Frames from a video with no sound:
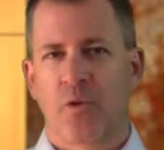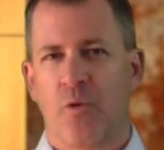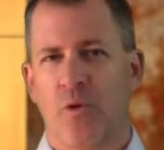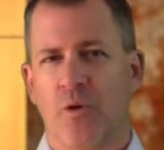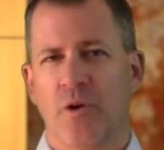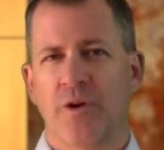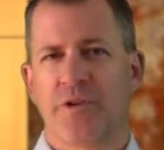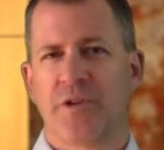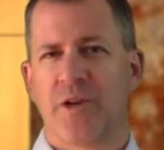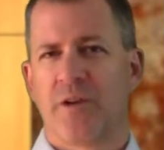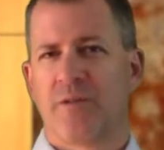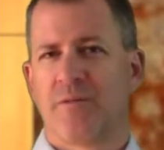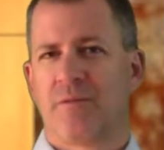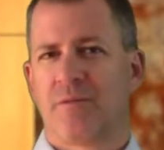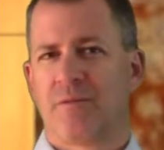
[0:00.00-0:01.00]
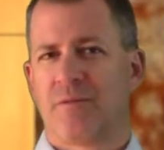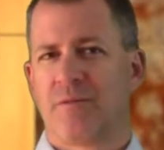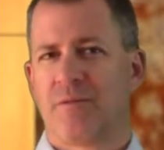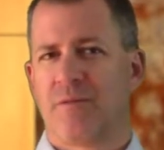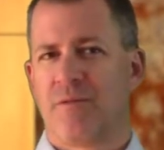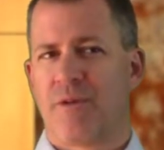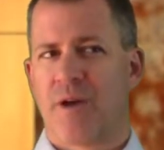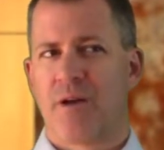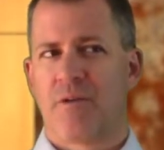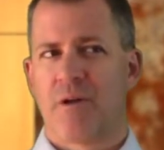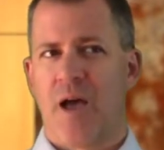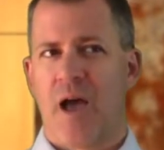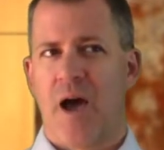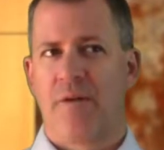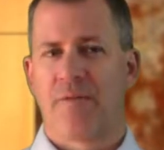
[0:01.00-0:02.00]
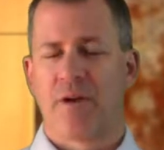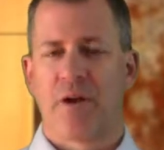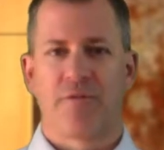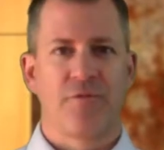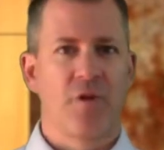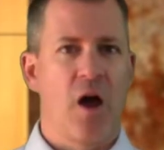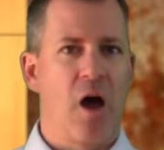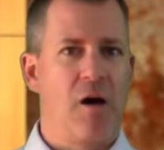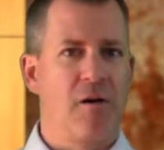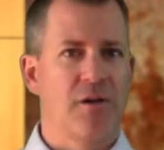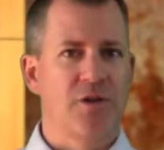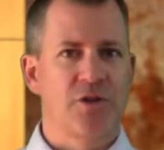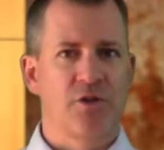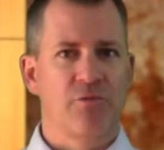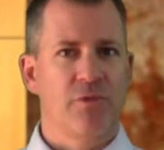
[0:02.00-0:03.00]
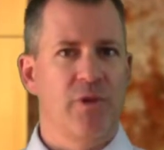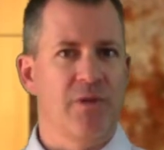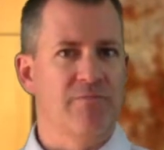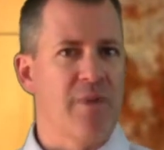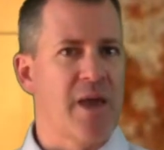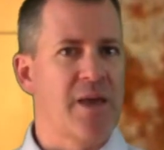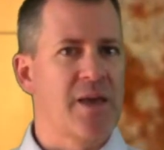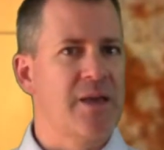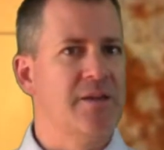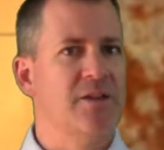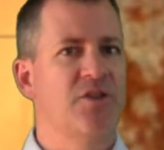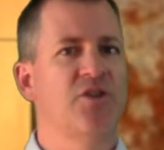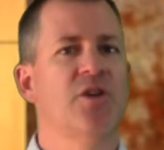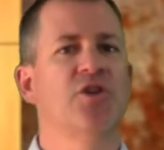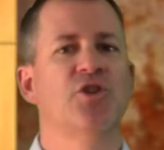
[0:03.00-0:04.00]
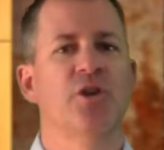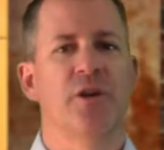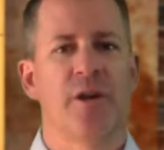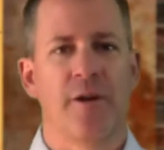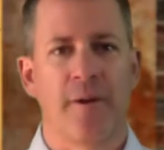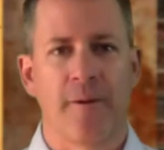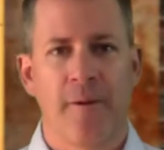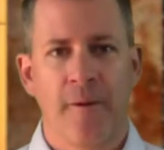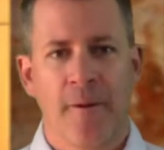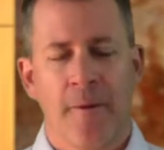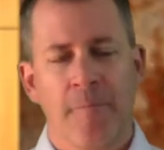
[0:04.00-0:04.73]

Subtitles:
or is it they don't have enough knowledge to really make a decision here.